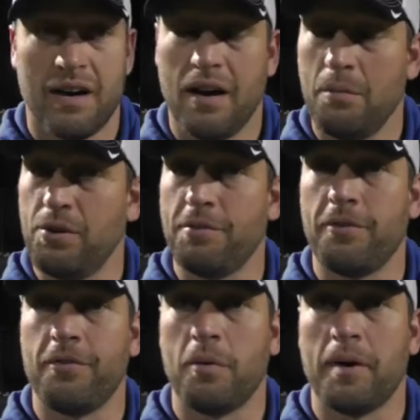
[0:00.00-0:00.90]

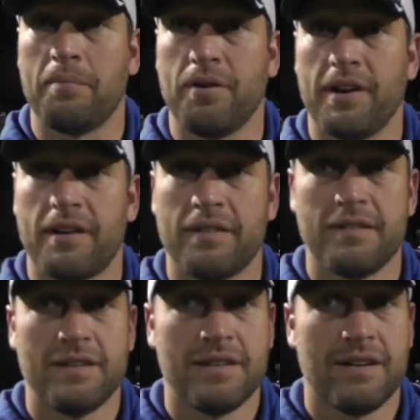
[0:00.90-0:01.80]
Unbelievable football player,
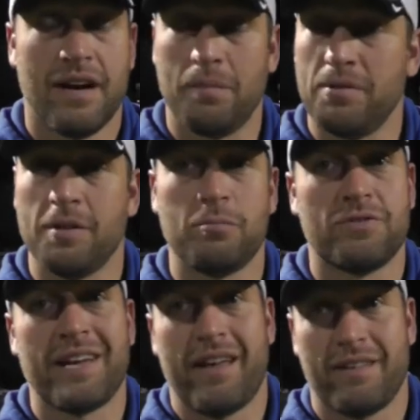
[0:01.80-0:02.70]
unbelievable
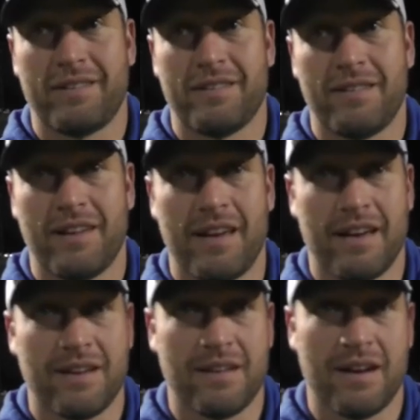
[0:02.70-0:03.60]
talent.
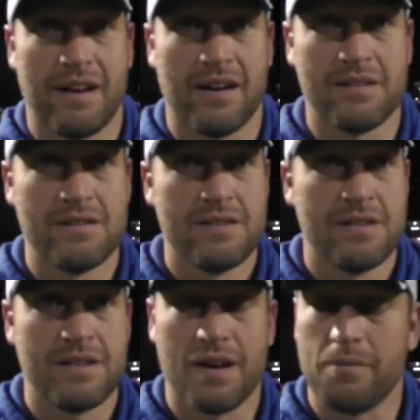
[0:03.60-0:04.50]
And,
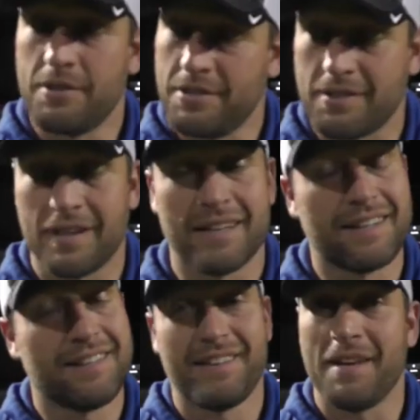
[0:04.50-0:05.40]
you know, we're just going
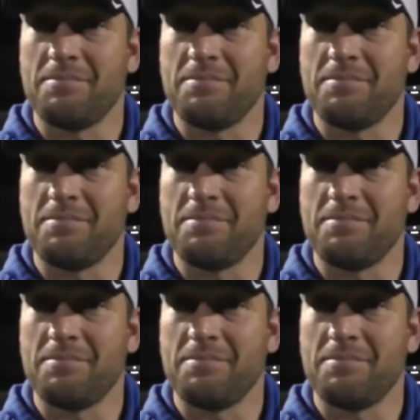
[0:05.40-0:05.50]
to keep